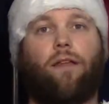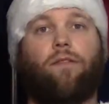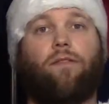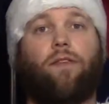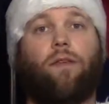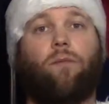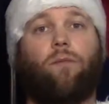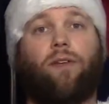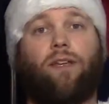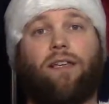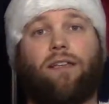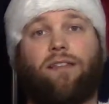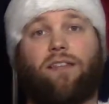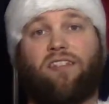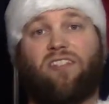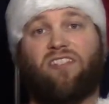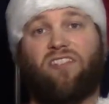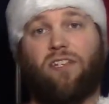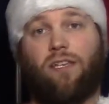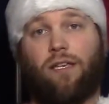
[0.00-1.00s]
then we get the
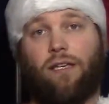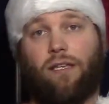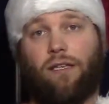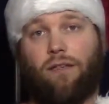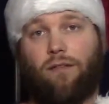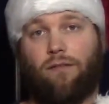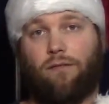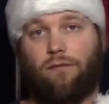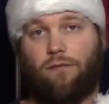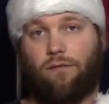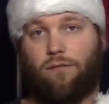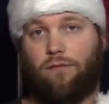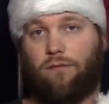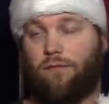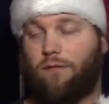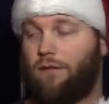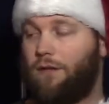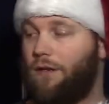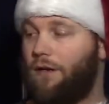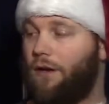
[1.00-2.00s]
C
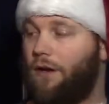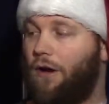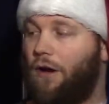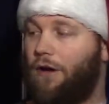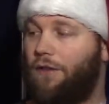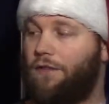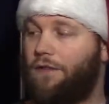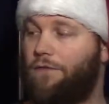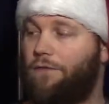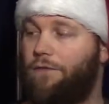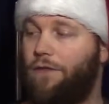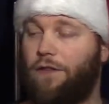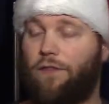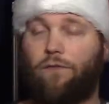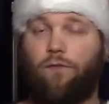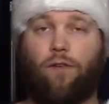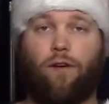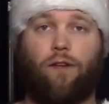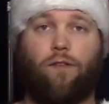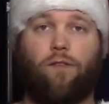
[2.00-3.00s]
on the 5th
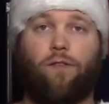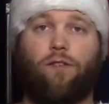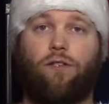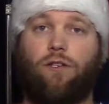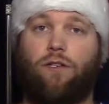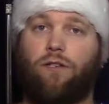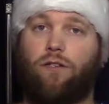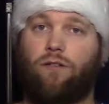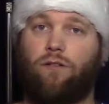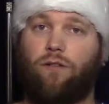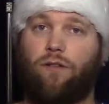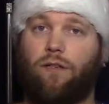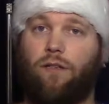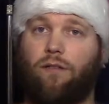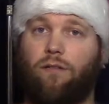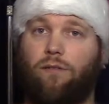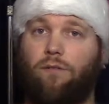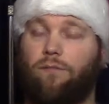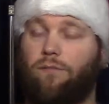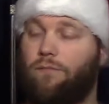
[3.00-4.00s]
fret of the G string,